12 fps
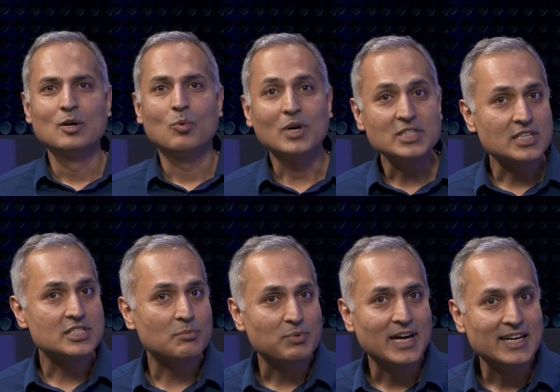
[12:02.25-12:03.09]
Once the
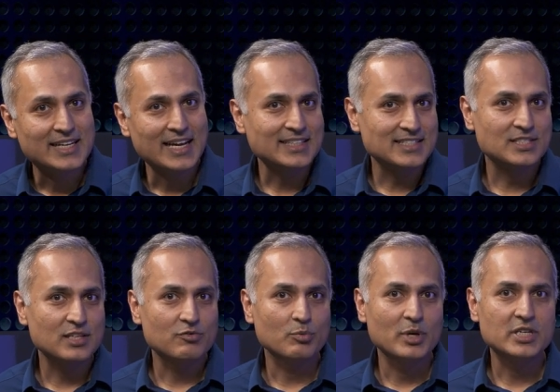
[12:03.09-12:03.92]
supplier gets this
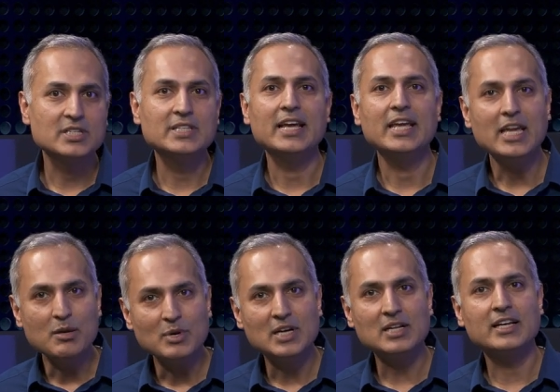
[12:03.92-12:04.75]
information, they
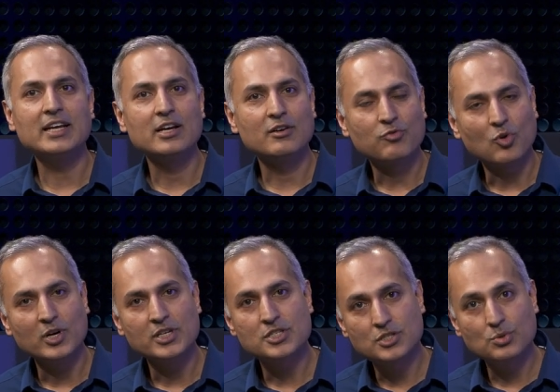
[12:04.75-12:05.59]
email an
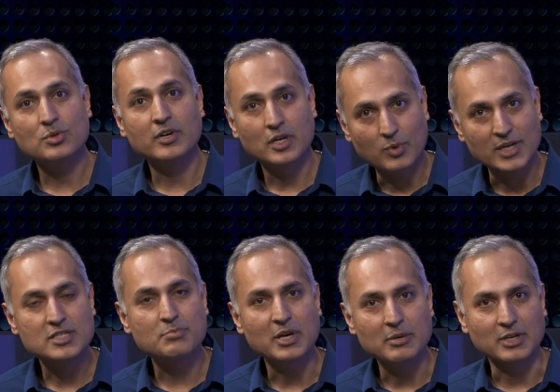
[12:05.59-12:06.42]
invoice to
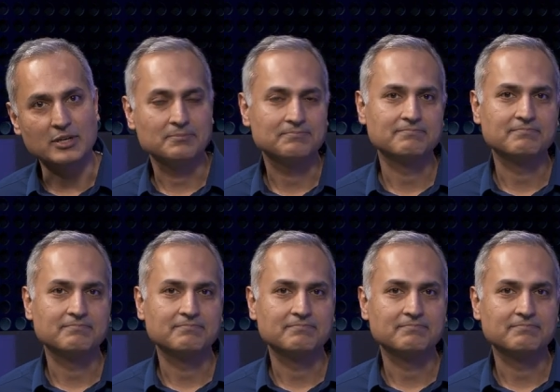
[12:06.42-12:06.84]
request payment.